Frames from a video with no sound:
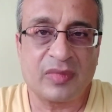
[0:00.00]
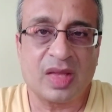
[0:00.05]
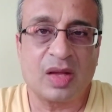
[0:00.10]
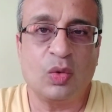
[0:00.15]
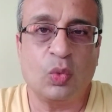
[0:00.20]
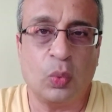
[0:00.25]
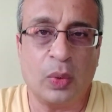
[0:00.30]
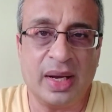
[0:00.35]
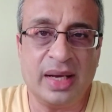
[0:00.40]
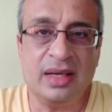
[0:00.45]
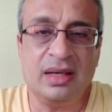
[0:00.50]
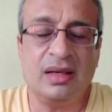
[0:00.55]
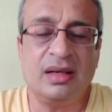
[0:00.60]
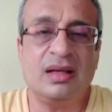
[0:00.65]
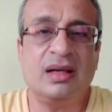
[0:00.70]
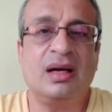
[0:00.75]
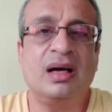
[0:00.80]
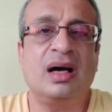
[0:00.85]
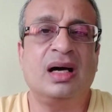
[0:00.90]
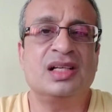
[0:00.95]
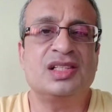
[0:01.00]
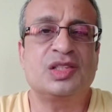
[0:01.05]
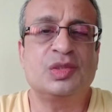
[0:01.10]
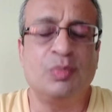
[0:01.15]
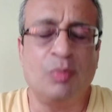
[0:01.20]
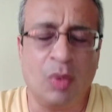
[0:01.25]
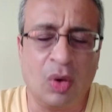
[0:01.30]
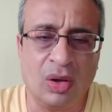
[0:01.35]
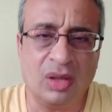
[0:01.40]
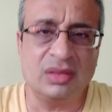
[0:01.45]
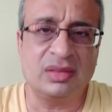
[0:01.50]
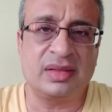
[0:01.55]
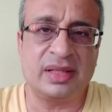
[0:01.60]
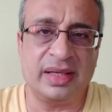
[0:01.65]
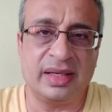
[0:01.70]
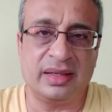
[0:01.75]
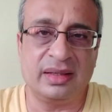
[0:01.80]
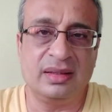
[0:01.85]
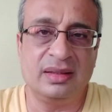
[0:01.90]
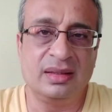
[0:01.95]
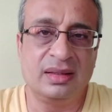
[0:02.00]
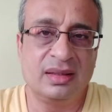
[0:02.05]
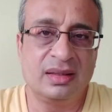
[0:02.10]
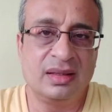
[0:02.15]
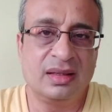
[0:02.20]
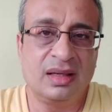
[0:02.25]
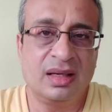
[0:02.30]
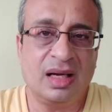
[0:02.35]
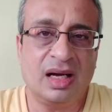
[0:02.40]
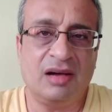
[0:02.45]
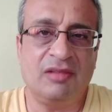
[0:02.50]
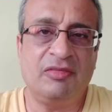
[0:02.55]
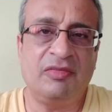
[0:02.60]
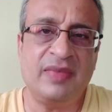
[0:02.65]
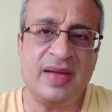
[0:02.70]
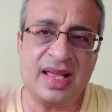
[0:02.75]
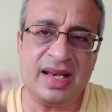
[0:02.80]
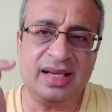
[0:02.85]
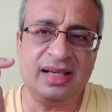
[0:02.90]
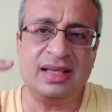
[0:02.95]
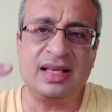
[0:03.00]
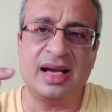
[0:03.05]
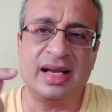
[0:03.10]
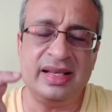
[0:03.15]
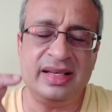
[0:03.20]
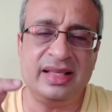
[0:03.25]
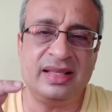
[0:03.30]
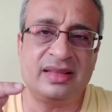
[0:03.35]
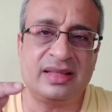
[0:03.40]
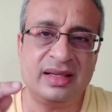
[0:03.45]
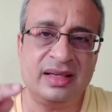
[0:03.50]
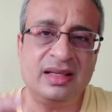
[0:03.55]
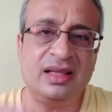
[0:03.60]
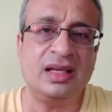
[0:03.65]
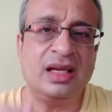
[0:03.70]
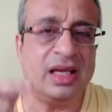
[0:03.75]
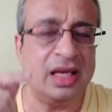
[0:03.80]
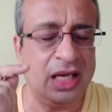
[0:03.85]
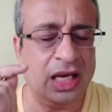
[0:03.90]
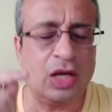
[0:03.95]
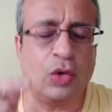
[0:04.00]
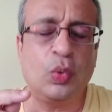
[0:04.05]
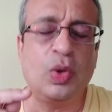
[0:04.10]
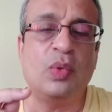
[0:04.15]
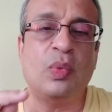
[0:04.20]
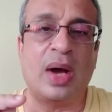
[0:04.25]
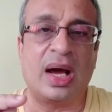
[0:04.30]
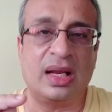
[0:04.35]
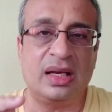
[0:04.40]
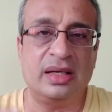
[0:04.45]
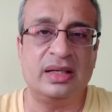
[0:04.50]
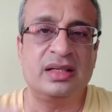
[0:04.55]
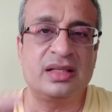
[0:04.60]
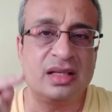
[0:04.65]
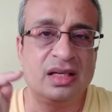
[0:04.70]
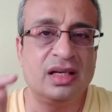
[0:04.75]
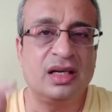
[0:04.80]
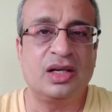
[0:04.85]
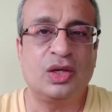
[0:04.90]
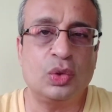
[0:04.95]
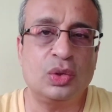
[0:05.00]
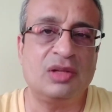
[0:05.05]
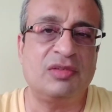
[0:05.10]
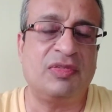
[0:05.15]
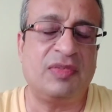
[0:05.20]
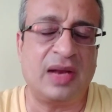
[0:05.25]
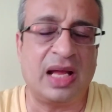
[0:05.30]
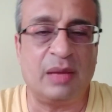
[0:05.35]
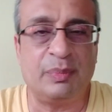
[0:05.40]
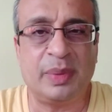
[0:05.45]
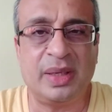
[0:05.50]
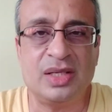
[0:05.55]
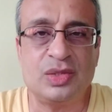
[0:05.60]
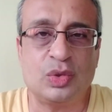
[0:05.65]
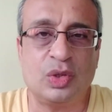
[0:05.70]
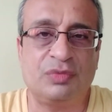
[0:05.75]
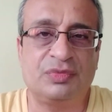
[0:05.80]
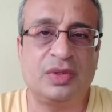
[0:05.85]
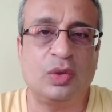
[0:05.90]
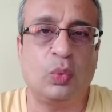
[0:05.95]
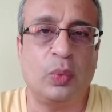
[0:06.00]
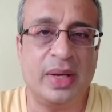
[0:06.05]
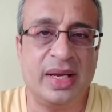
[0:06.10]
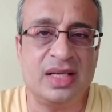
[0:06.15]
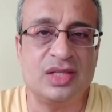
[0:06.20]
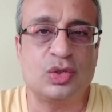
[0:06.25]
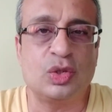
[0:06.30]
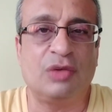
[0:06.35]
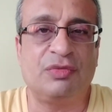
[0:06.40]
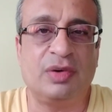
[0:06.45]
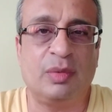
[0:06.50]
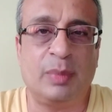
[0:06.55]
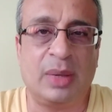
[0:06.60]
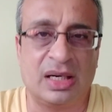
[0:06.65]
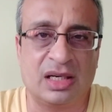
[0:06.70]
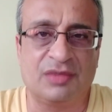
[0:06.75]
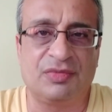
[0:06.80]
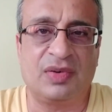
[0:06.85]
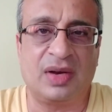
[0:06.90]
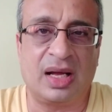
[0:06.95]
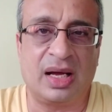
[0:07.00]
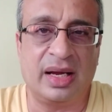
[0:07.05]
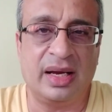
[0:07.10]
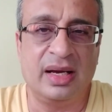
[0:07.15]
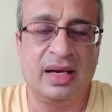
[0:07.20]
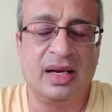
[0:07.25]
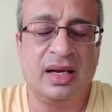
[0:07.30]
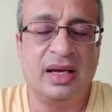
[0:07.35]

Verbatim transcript: when a small thing, a very tiny thing equivalent to the flappings of the wings of a butterfly